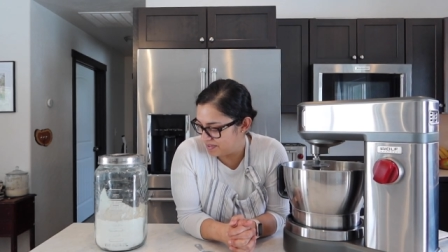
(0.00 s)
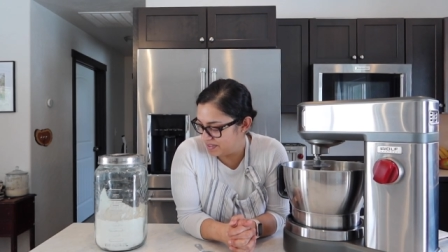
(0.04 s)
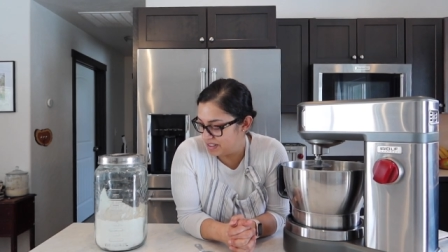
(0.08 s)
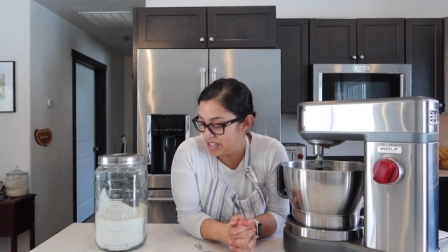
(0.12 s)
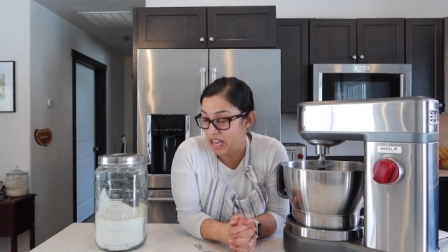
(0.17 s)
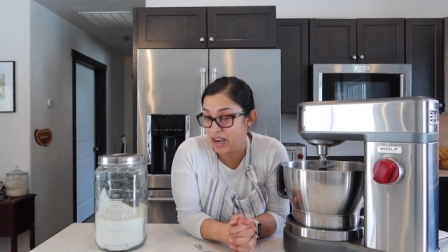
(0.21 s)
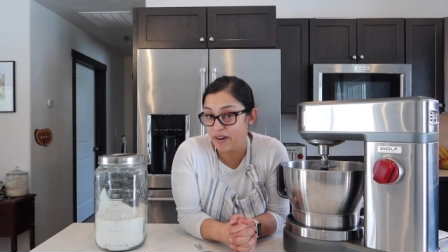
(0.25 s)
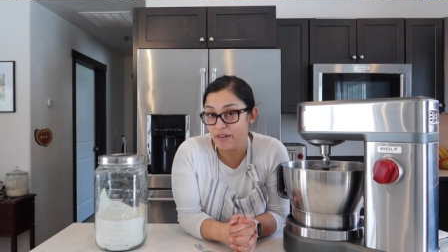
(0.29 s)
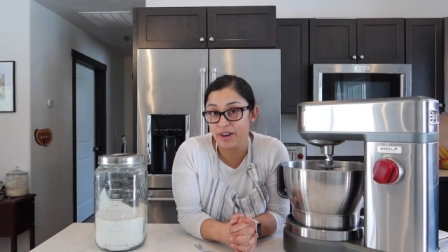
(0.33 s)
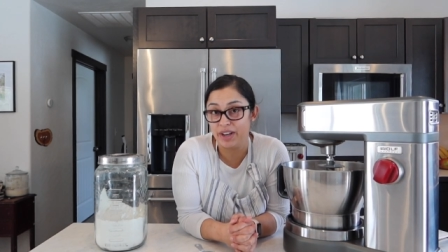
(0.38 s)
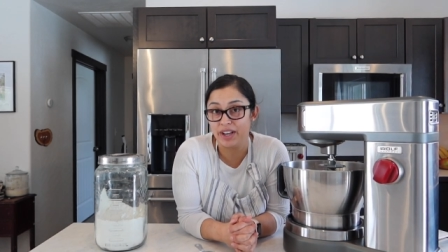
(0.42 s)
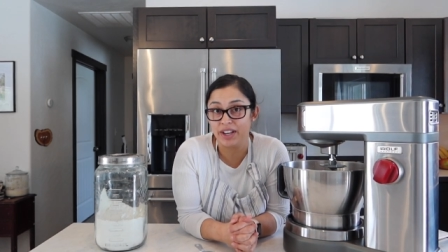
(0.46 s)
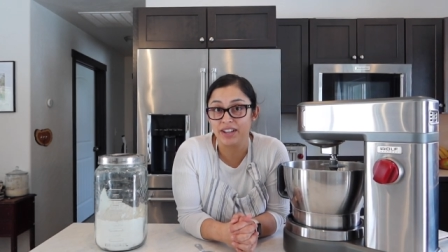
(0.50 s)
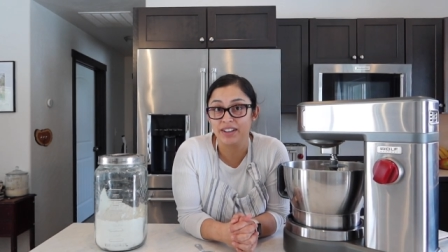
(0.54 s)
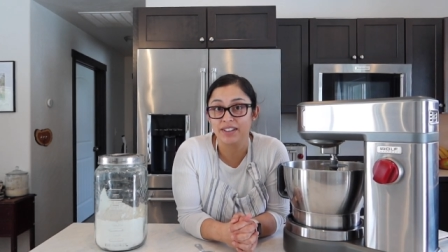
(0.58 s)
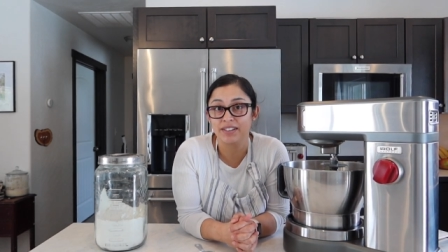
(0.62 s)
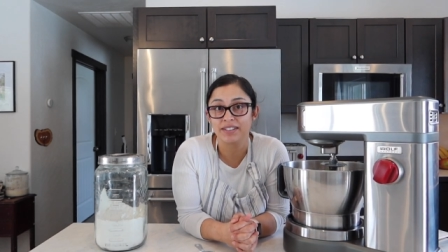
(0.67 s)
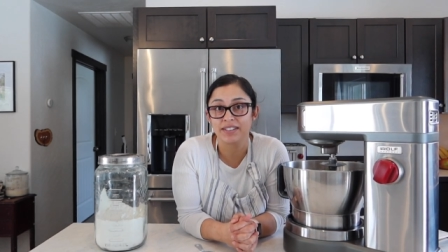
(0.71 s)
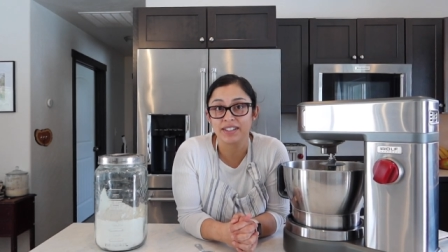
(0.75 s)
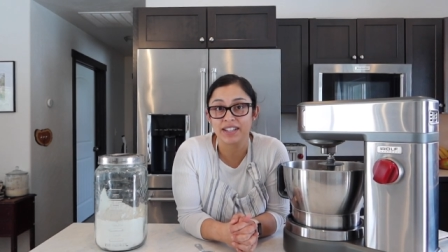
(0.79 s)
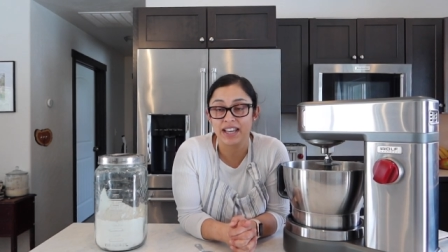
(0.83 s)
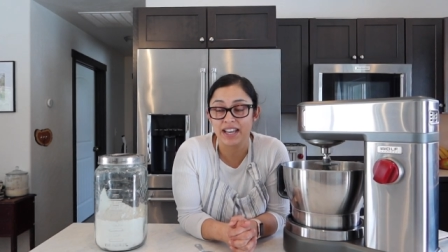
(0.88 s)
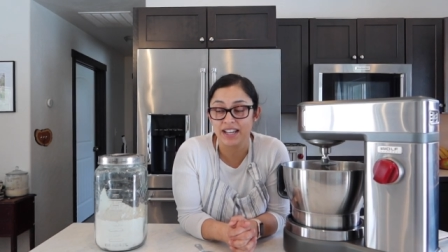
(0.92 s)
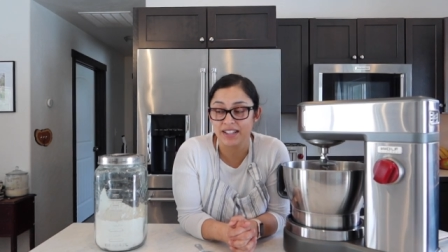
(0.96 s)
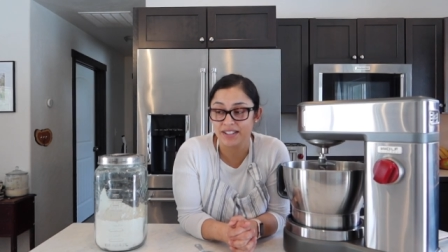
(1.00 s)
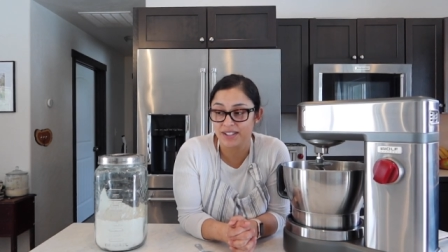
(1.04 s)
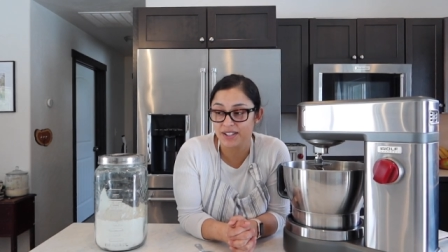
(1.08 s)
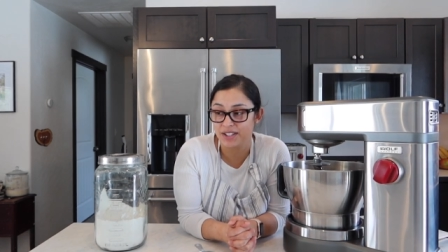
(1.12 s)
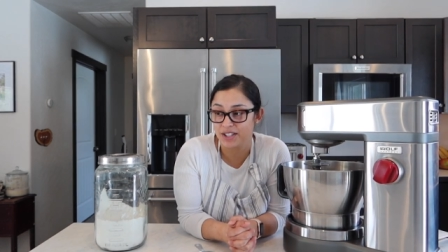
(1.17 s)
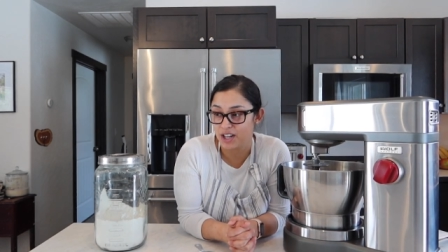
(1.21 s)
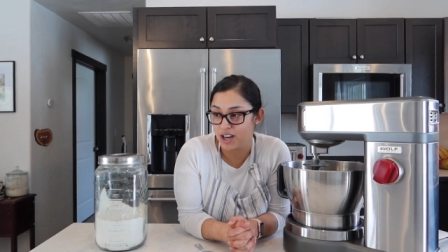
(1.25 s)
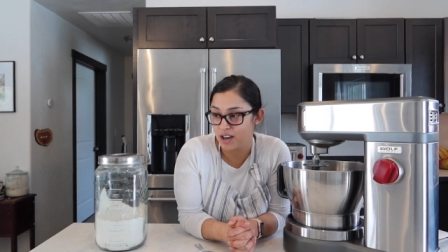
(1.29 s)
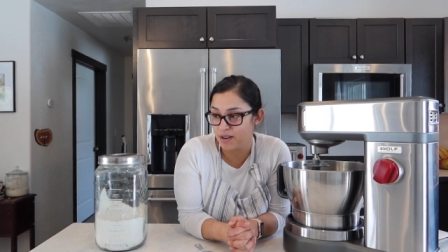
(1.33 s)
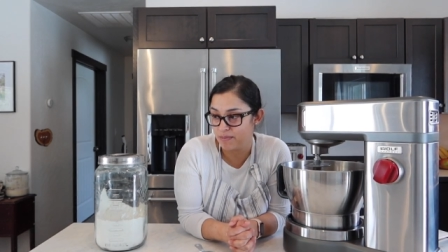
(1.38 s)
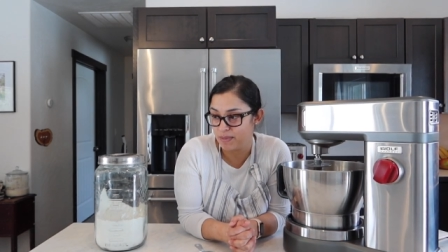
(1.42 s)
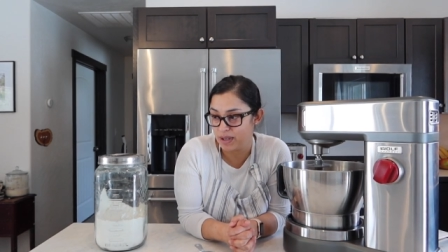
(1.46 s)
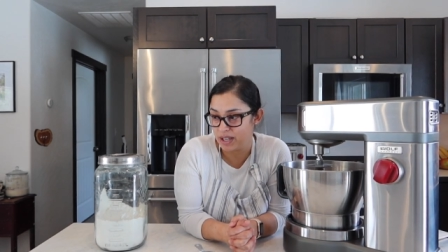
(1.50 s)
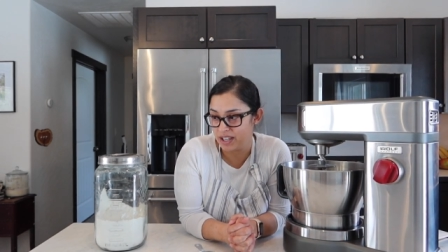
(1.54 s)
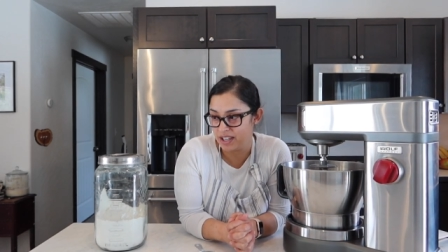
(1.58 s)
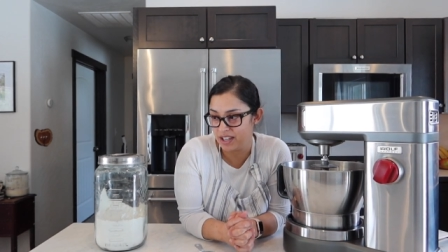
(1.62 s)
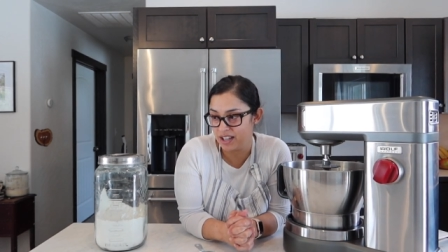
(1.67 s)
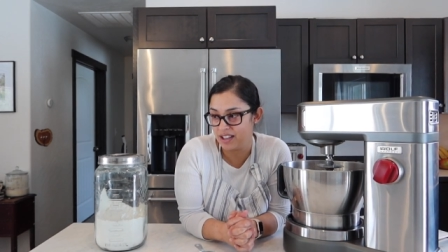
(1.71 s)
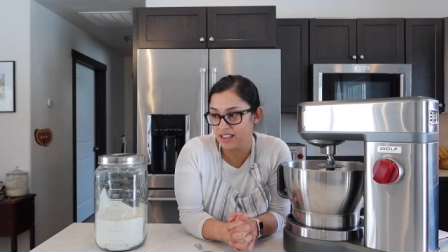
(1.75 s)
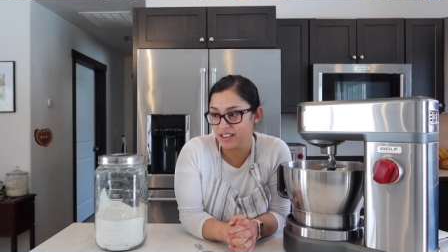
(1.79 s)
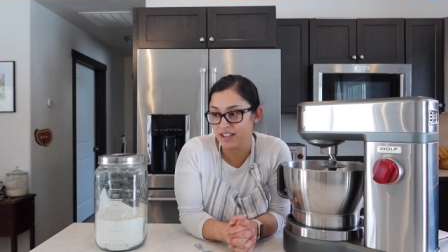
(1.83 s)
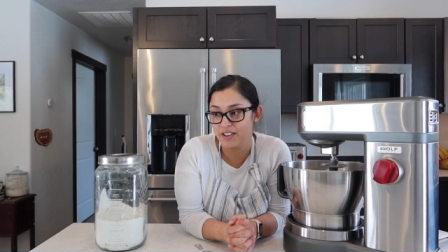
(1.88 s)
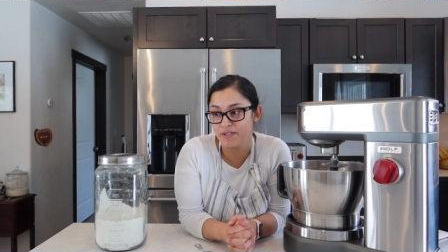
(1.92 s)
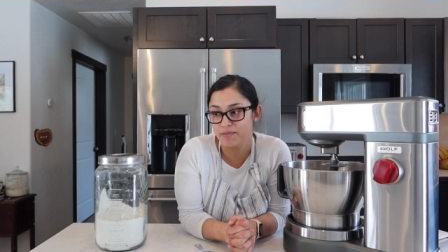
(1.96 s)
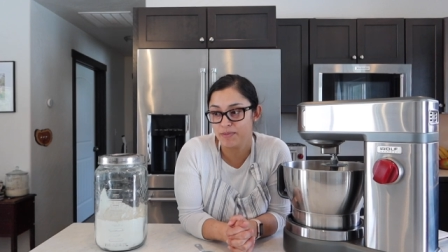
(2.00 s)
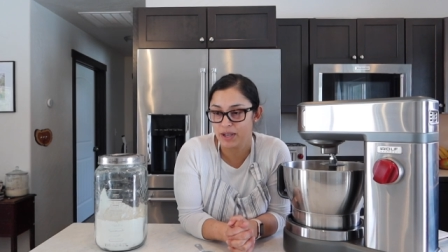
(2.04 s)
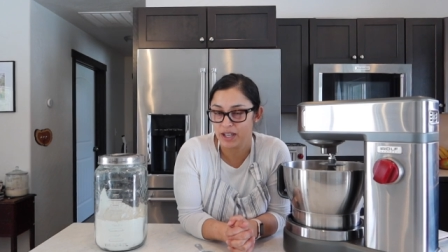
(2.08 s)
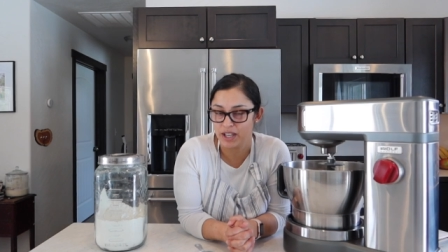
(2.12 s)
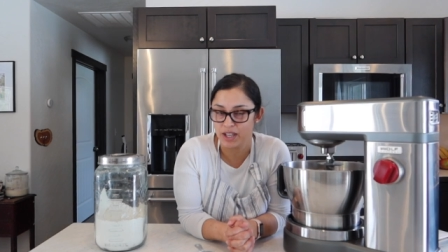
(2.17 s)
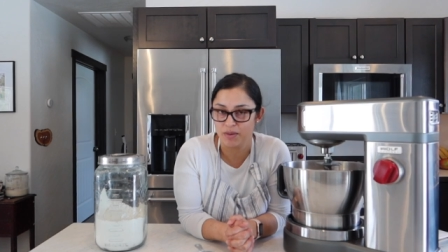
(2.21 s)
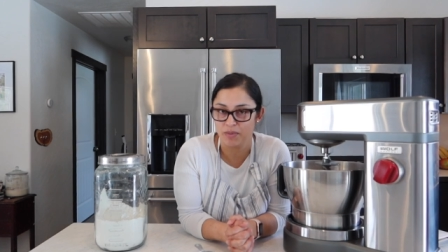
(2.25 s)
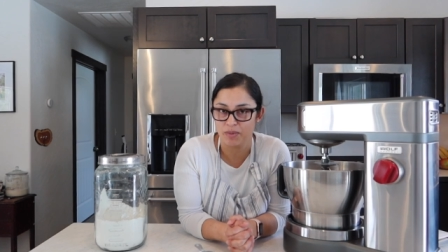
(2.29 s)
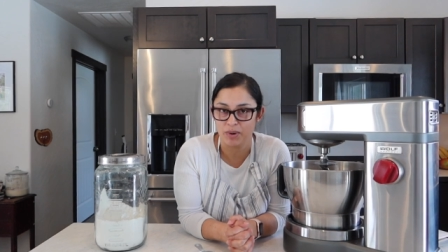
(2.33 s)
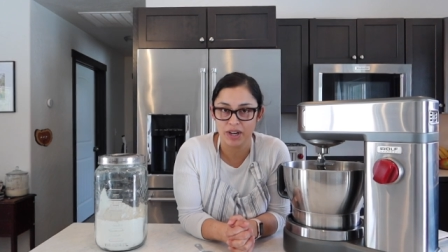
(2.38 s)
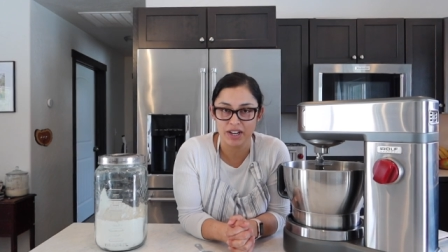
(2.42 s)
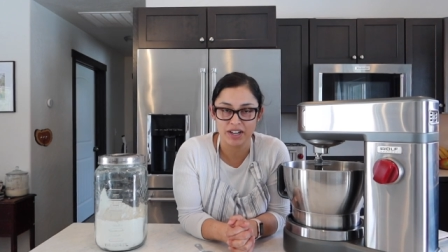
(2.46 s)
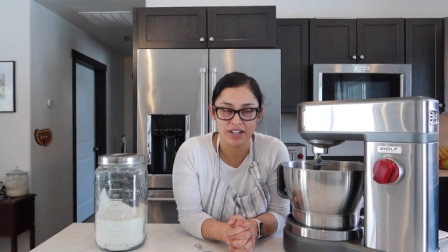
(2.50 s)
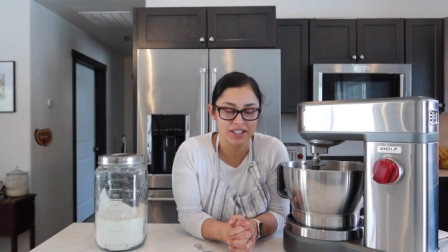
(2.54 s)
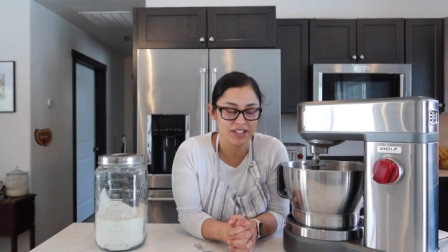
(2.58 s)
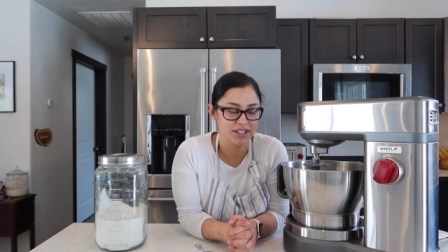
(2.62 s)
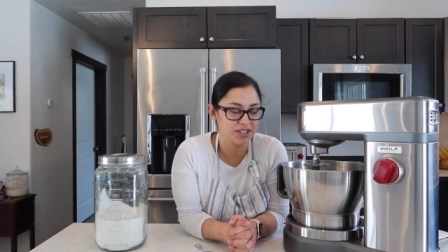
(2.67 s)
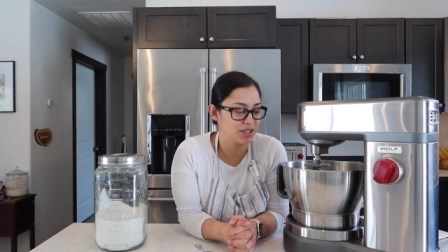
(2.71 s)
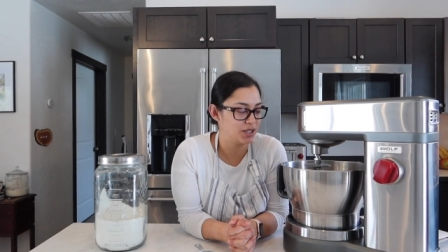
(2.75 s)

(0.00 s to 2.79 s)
now I can't stop making. I love making bread.